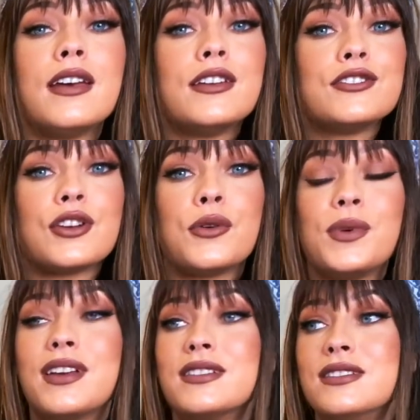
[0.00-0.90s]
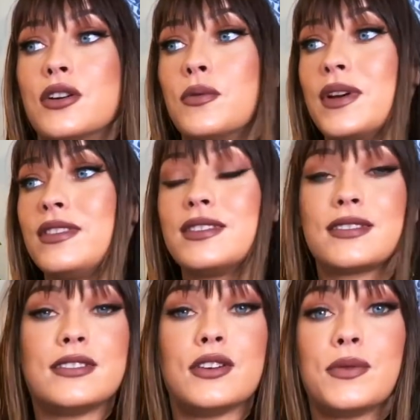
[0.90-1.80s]
So we can deal with this,
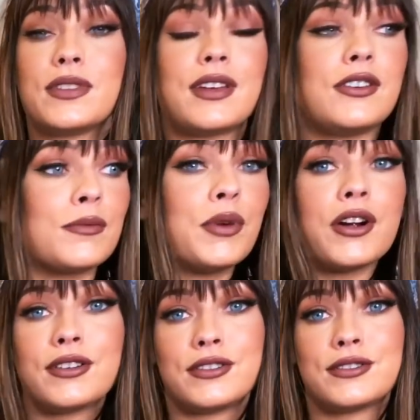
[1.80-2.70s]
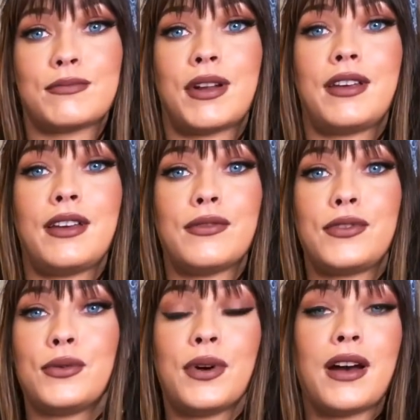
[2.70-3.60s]
could deal with like your partner's money if
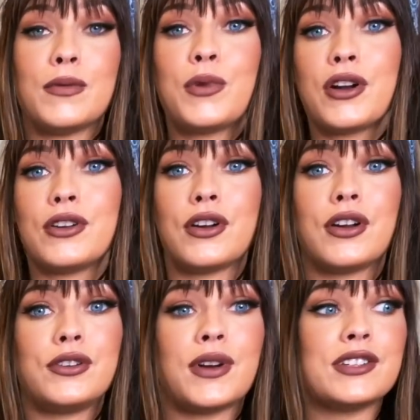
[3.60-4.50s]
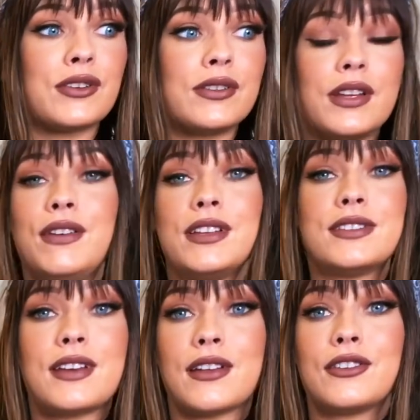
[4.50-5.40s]
you have a partner and you guys are living
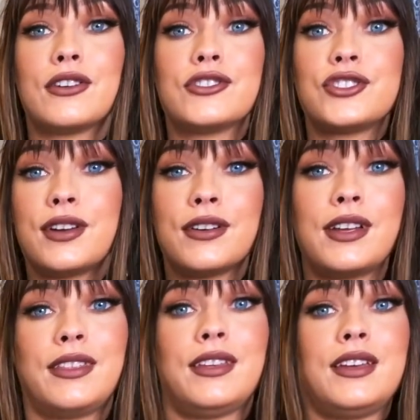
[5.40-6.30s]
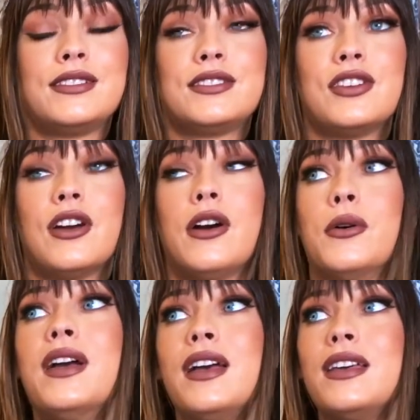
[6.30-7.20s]
together or sharing things, you
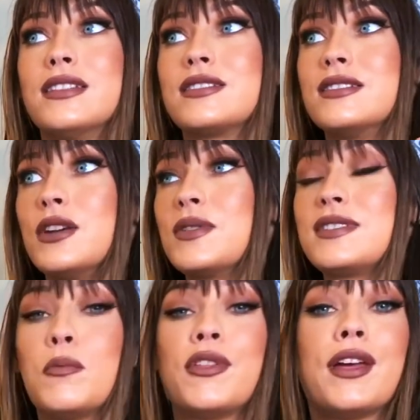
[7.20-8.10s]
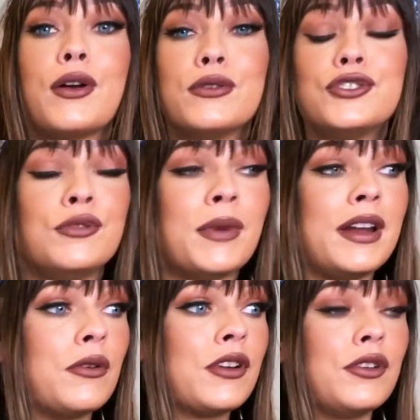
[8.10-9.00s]
know. This could deal with someone that owes you
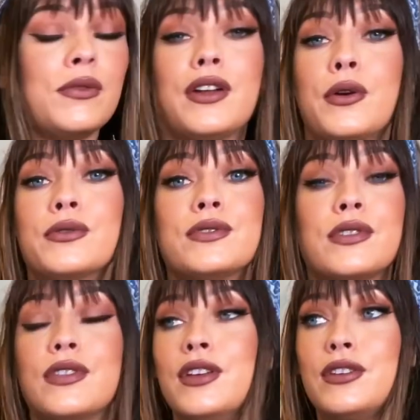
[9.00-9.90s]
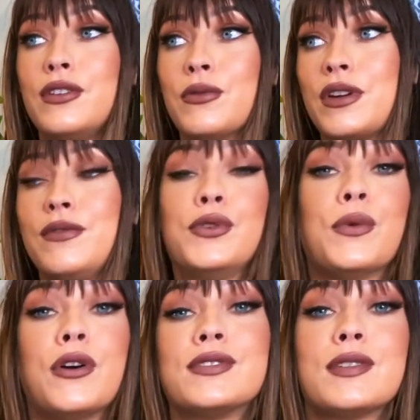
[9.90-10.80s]
money or you that owe the, or if
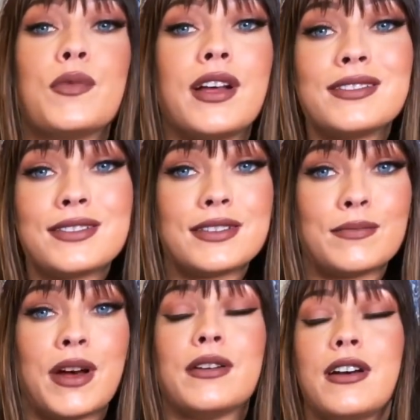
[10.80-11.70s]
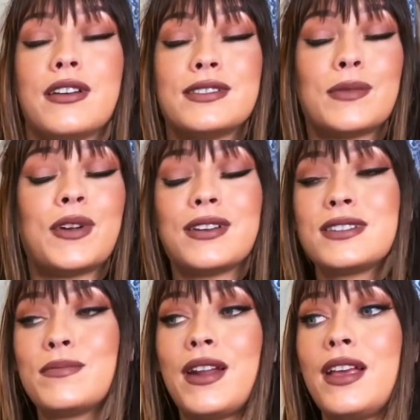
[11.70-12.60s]
you owe someone else's, uh, someone
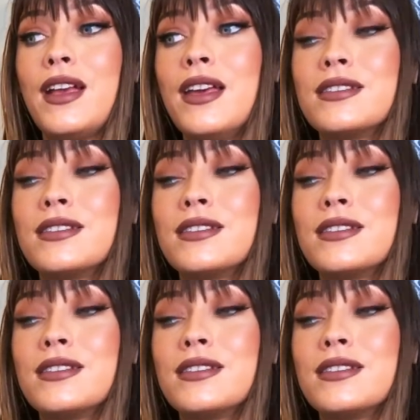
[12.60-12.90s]
else money.